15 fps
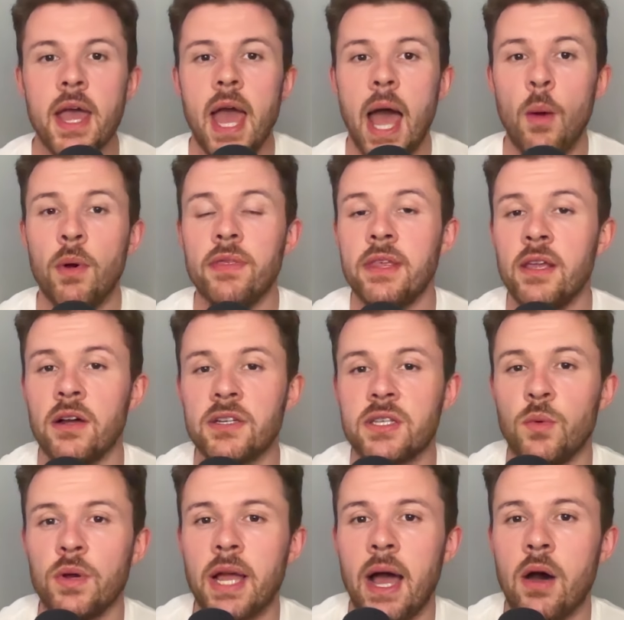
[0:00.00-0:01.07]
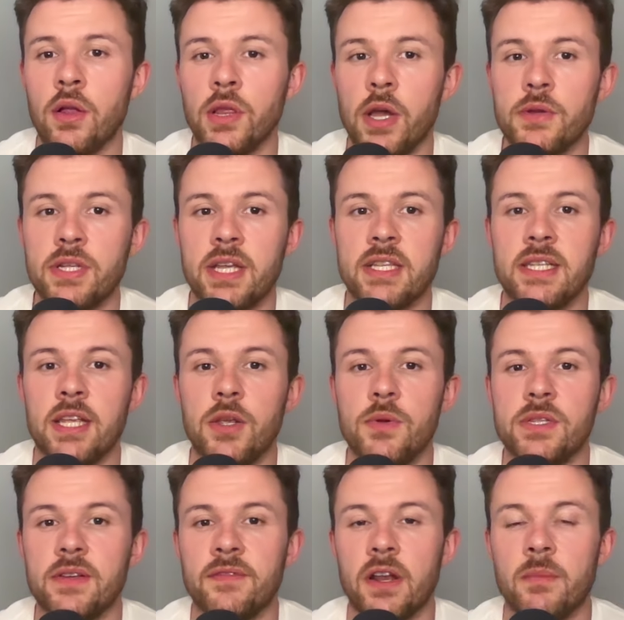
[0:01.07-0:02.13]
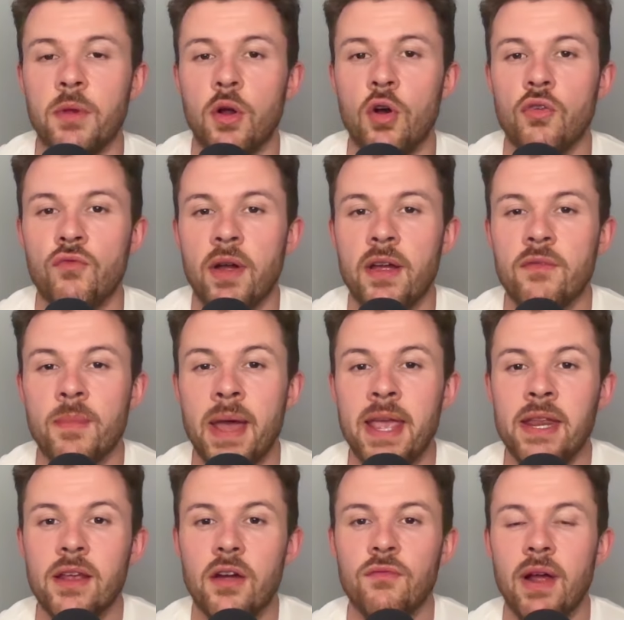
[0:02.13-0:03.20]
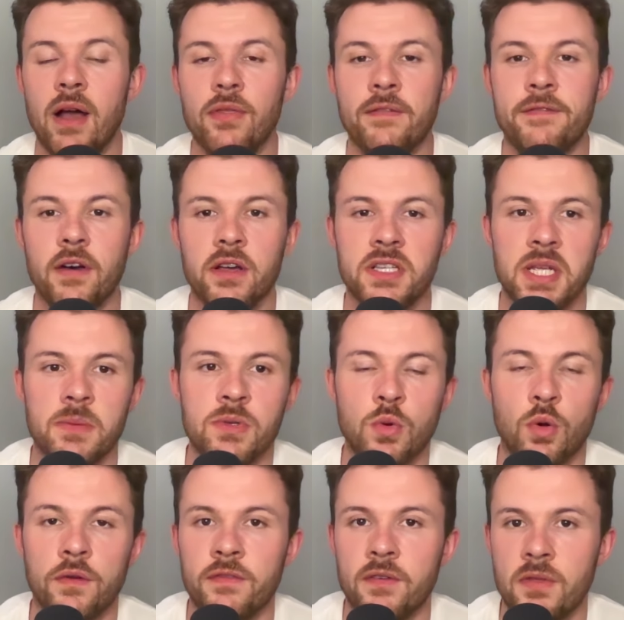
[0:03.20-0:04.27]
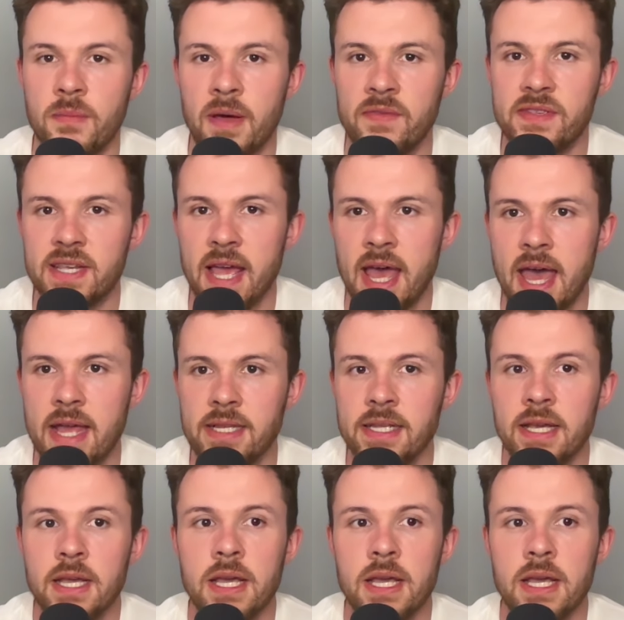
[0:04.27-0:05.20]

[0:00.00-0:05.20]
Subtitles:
and whether the youngster will go out on loan to continue his development or remain around the first team squad for the months ahead.